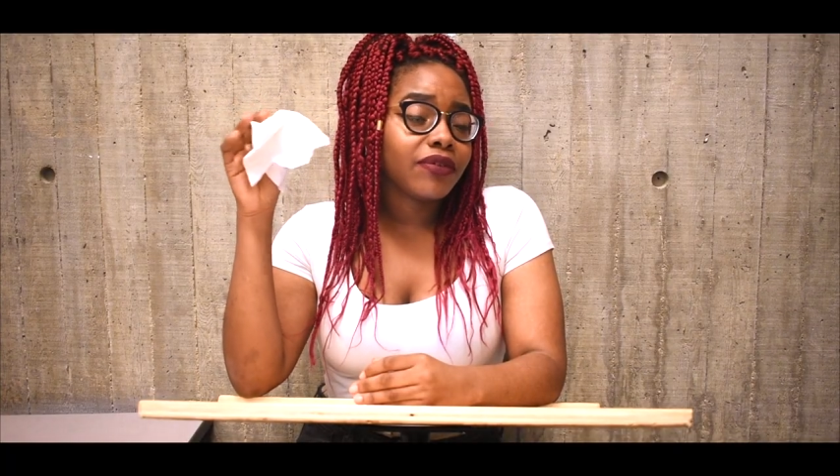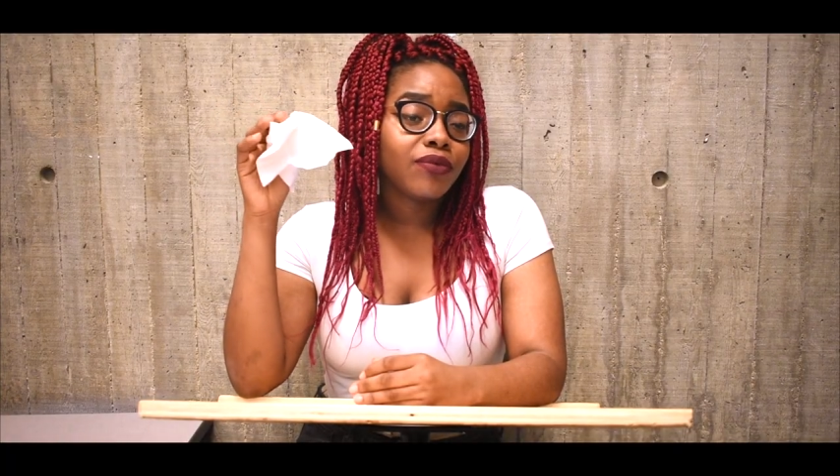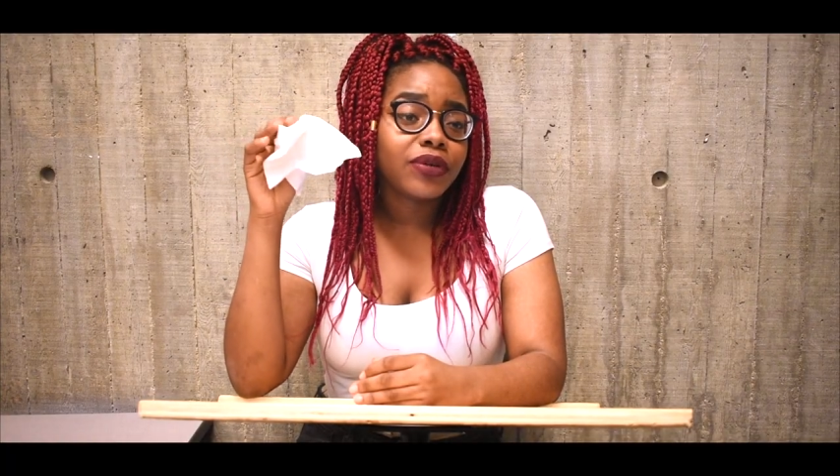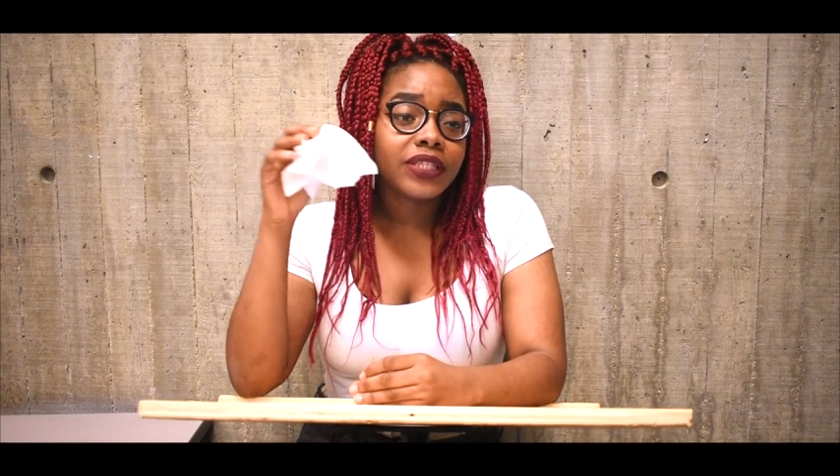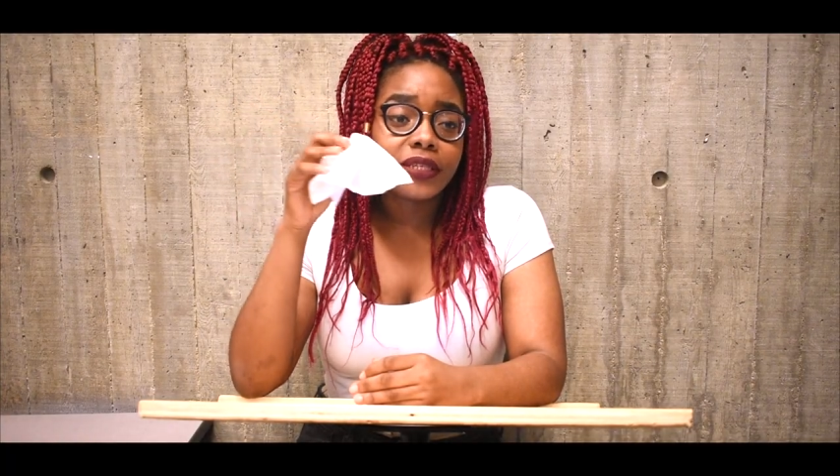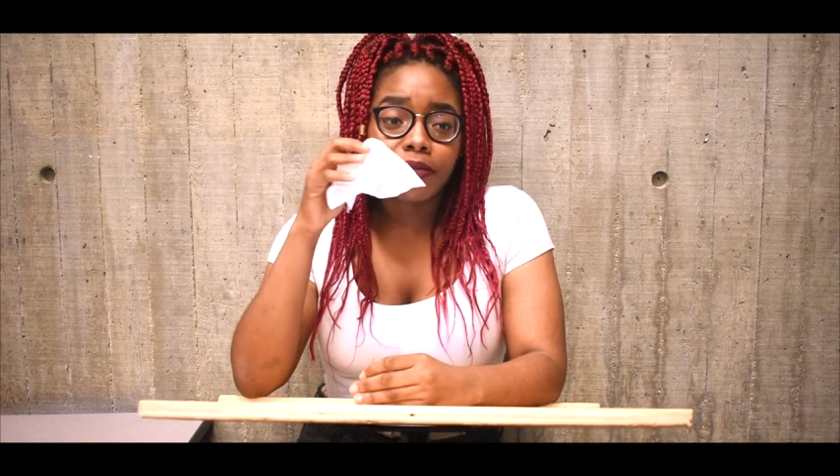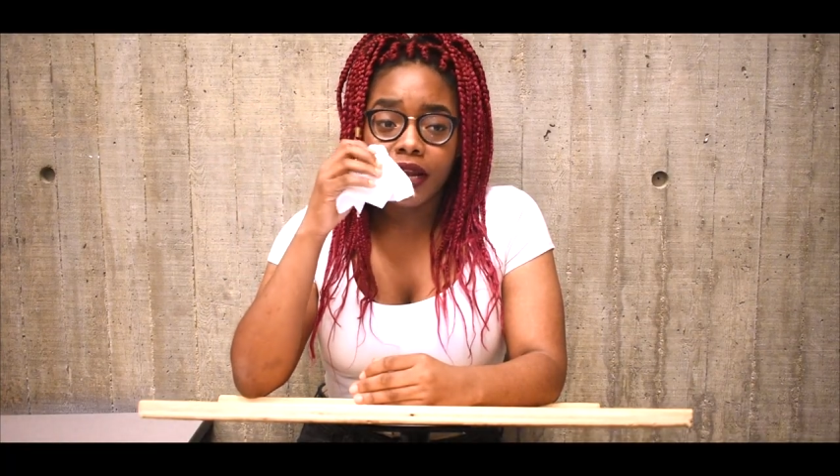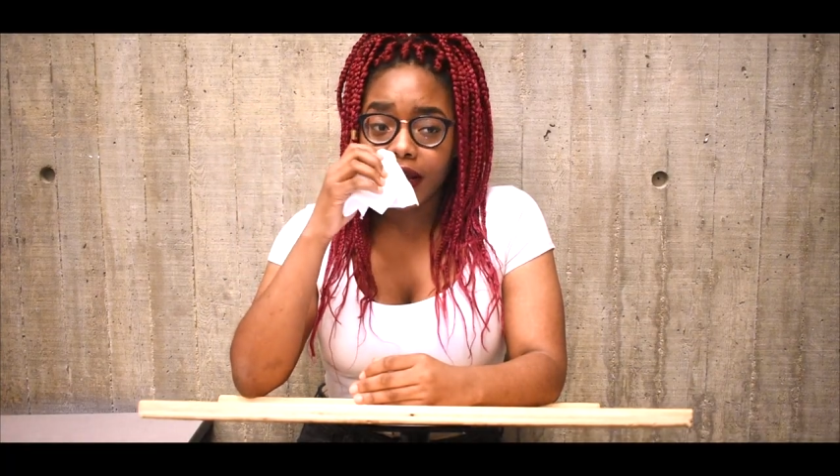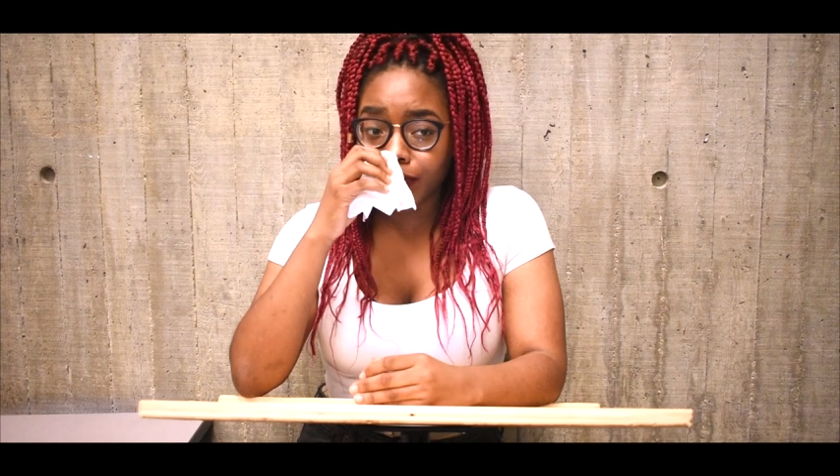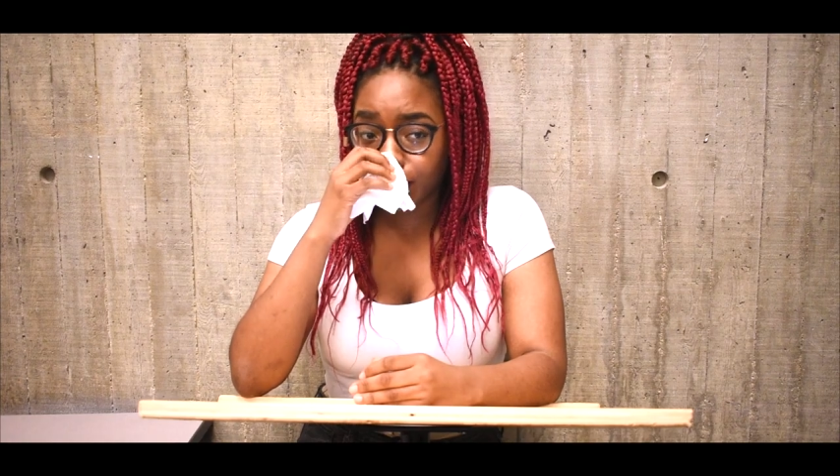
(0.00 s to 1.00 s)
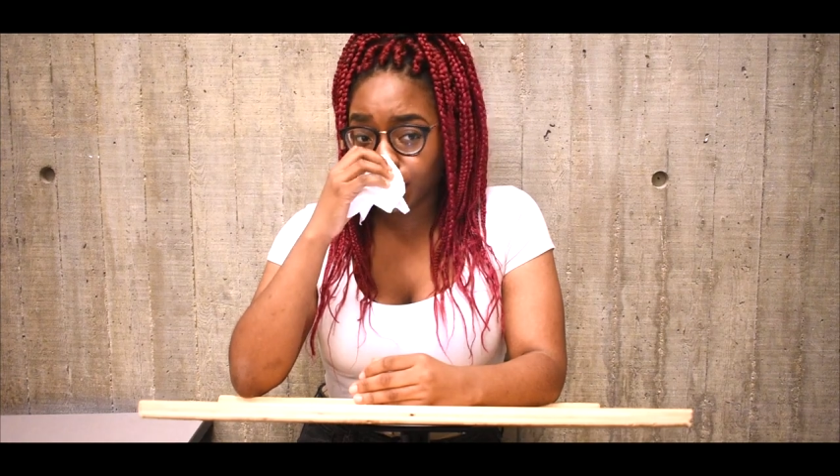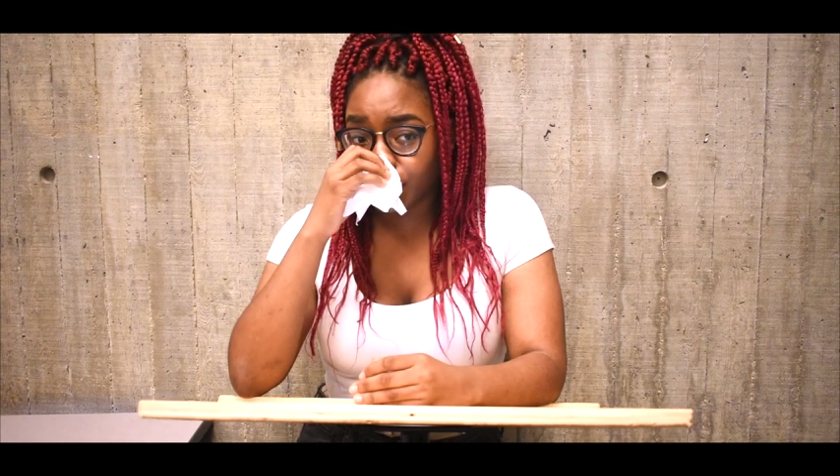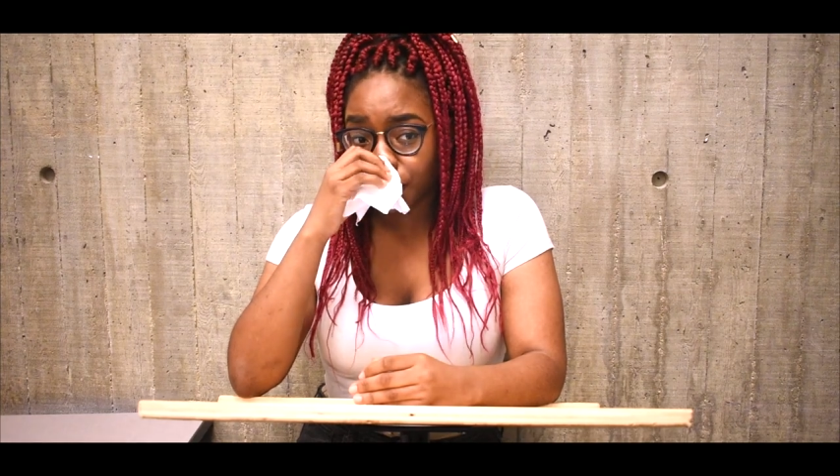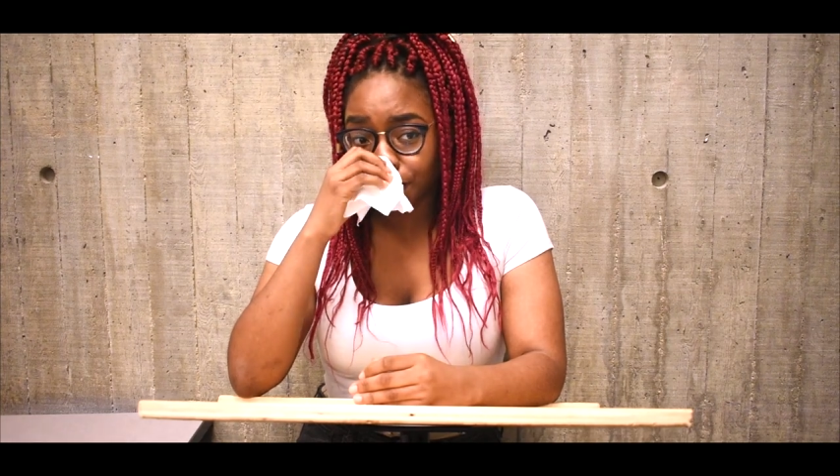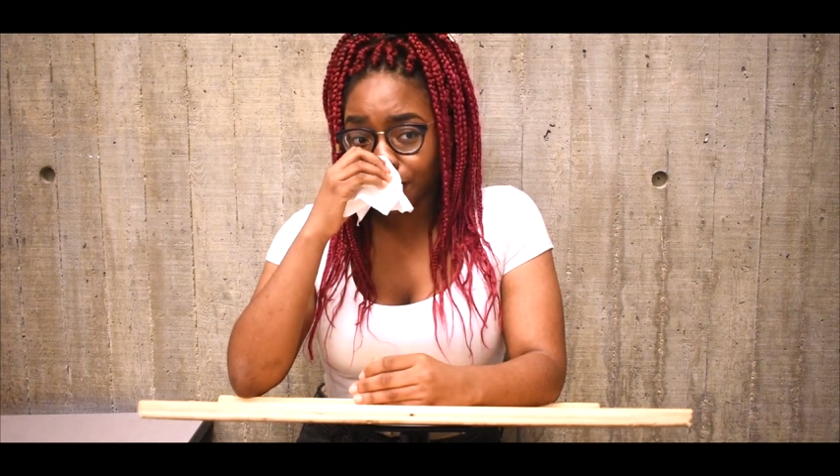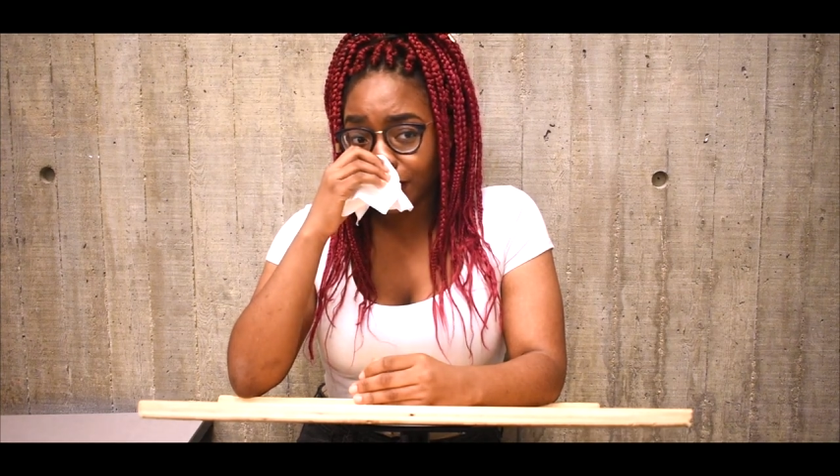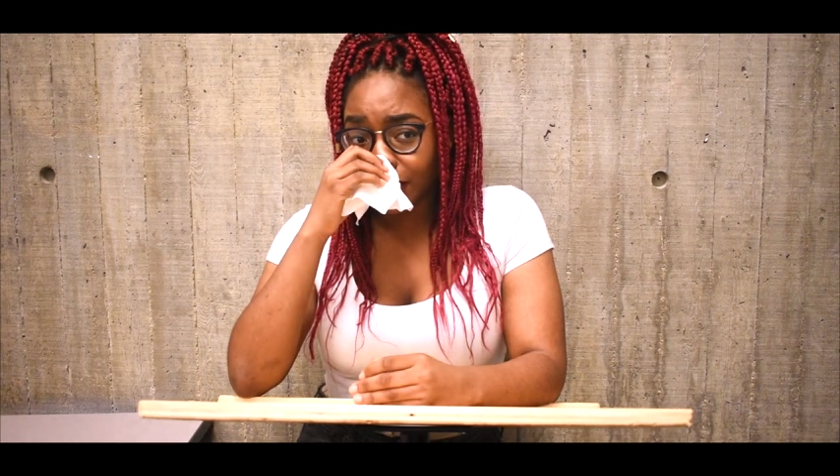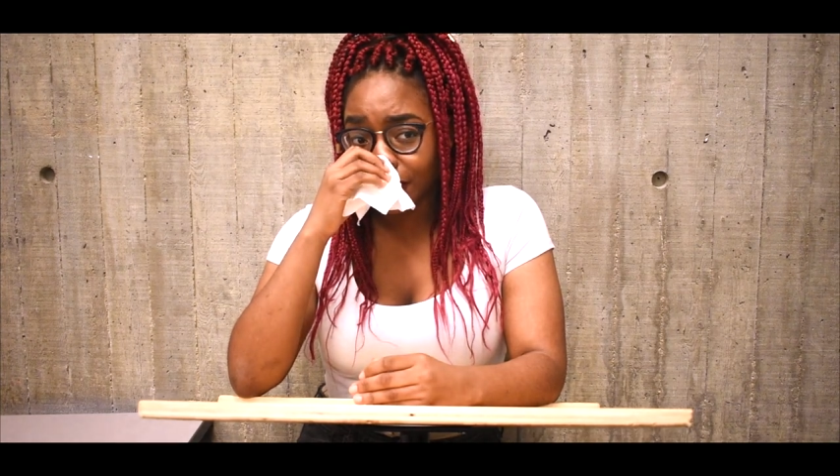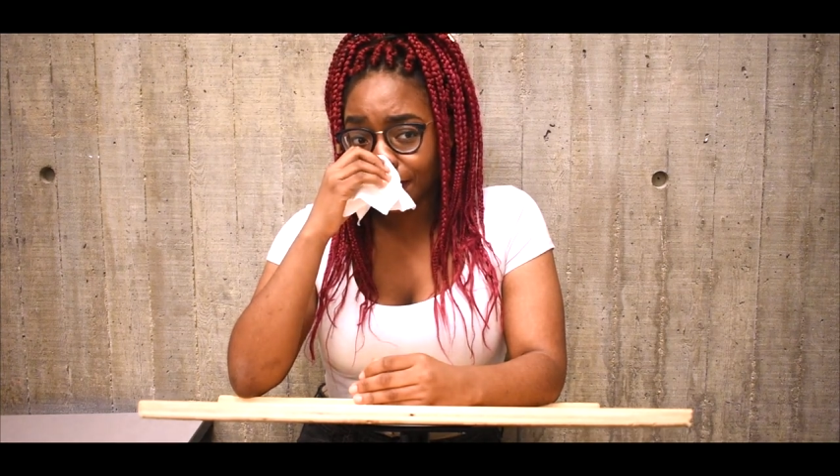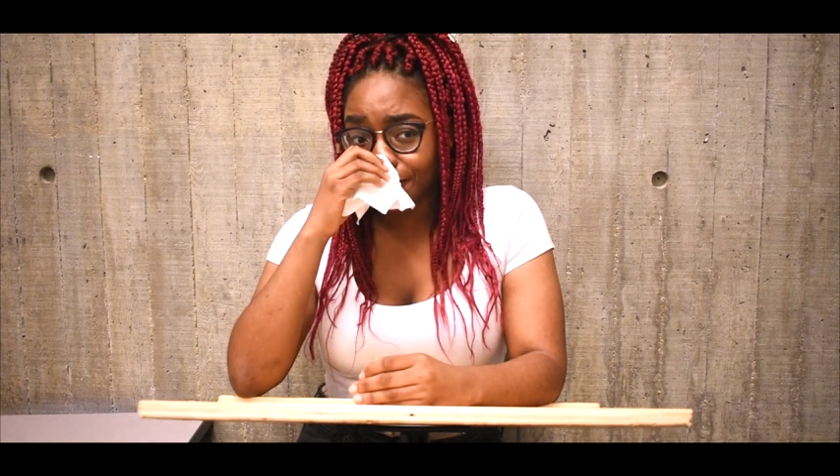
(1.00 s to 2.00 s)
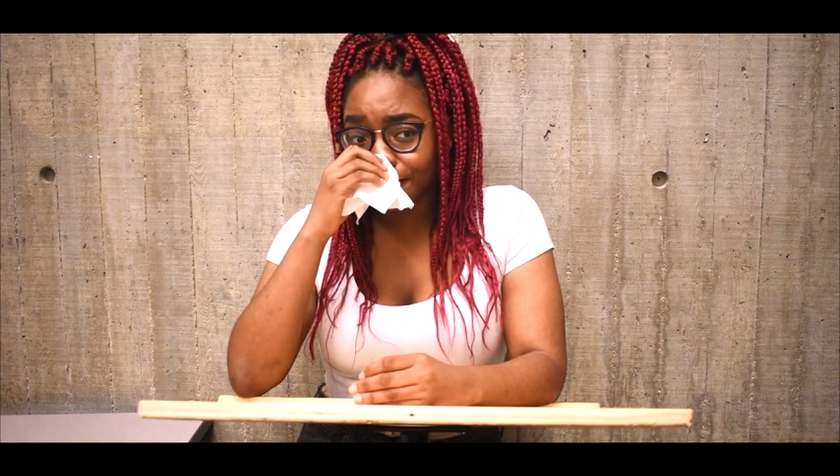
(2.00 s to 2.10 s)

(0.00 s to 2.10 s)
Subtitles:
and wasting my life on social media.